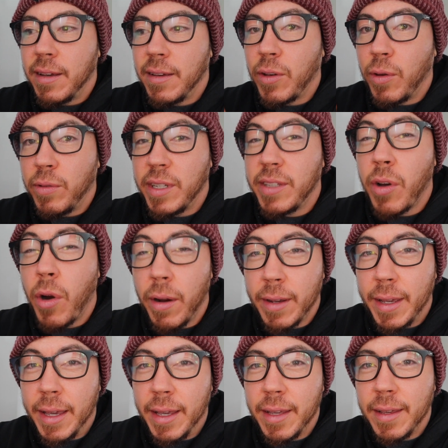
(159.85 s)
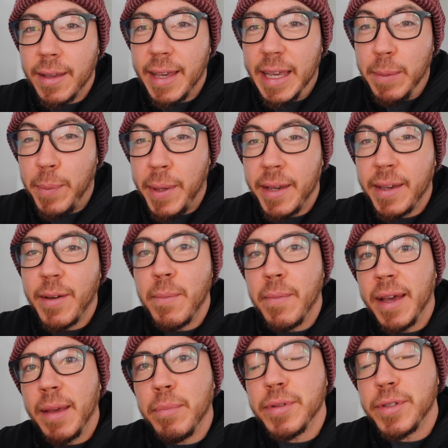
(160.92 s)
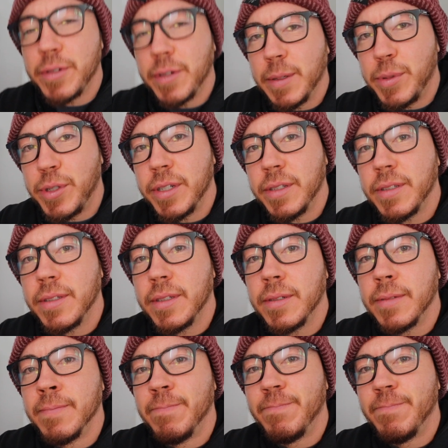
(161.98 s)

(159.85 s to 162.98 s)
go to Target and pick up my prescriptions.